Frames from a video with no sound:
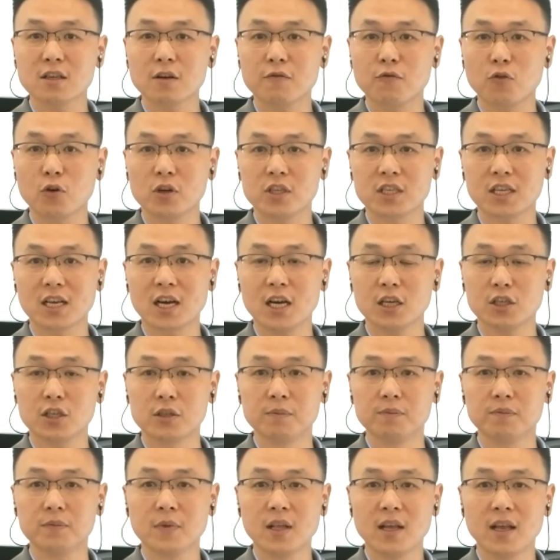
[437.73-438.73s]

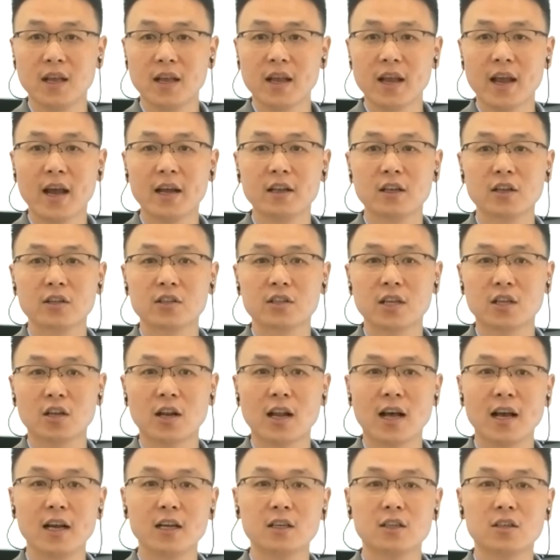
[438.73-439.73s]
forecasting and
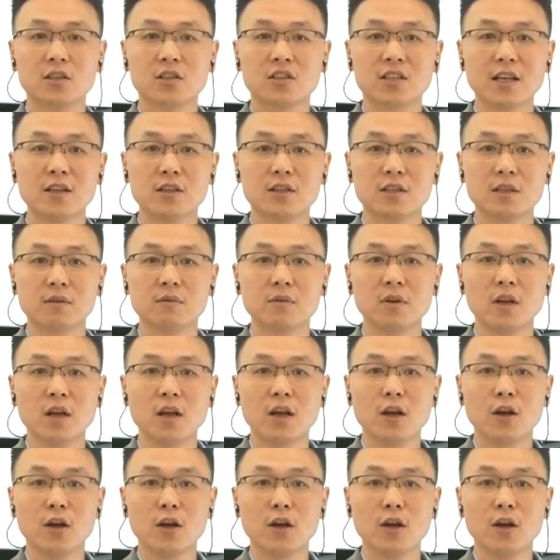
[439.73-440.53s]
satellite sensing